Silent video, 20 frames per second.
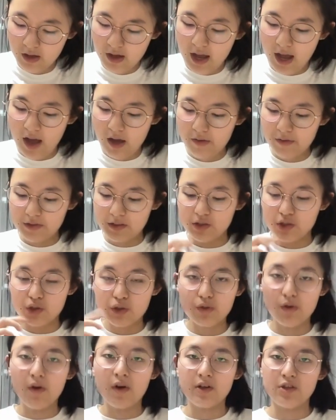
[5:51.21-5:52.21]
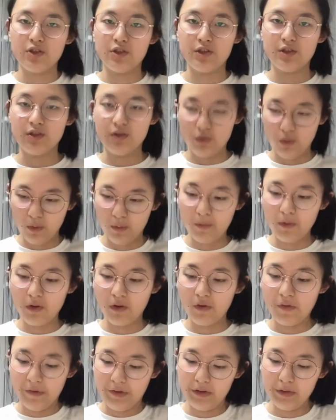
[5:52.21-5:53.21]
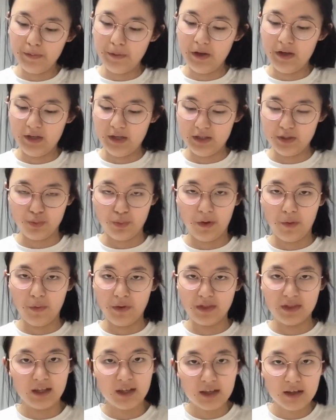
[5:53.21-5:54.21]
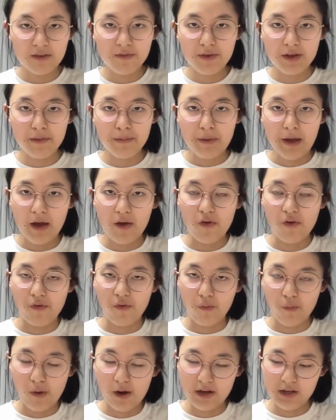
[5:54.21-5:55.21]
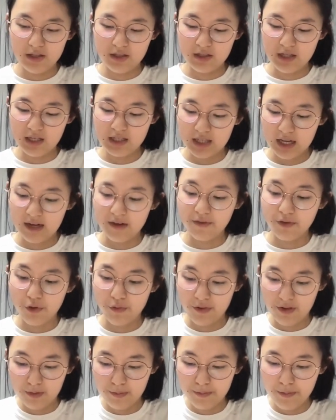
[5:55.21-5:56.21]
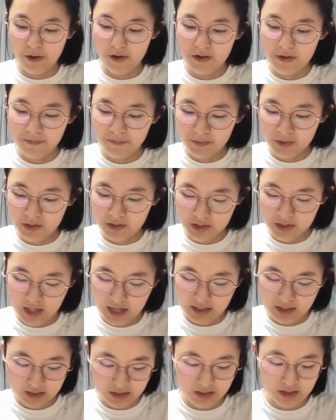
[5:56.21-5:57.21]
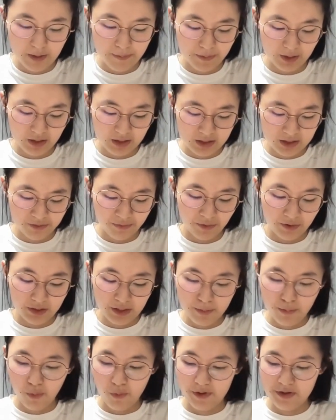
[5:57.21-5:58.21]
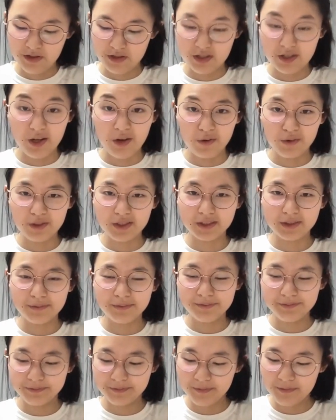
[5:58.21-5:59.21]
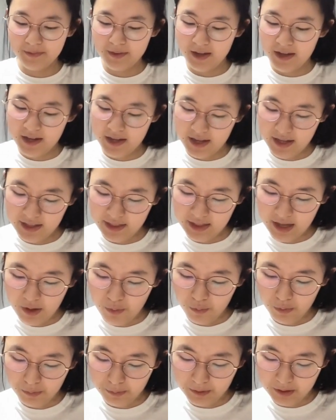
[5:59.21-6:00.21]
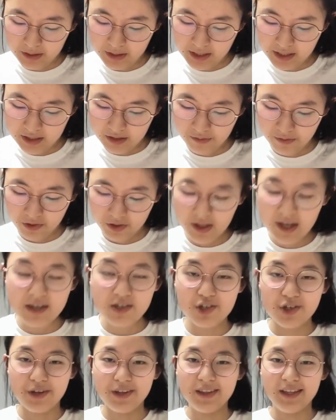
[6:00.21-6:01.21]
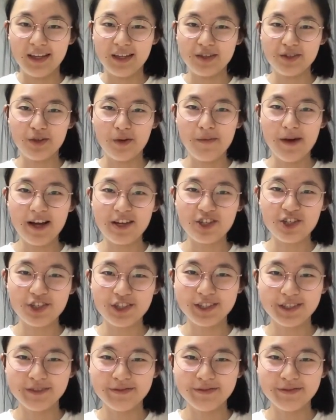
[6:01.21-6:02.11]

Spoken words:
However, 2 are just normal covalent bond as we would think of it. However, 1 is a dative covalent bond. So that's something that's very important to note. And that will be the end of our lecture. Thank you so much.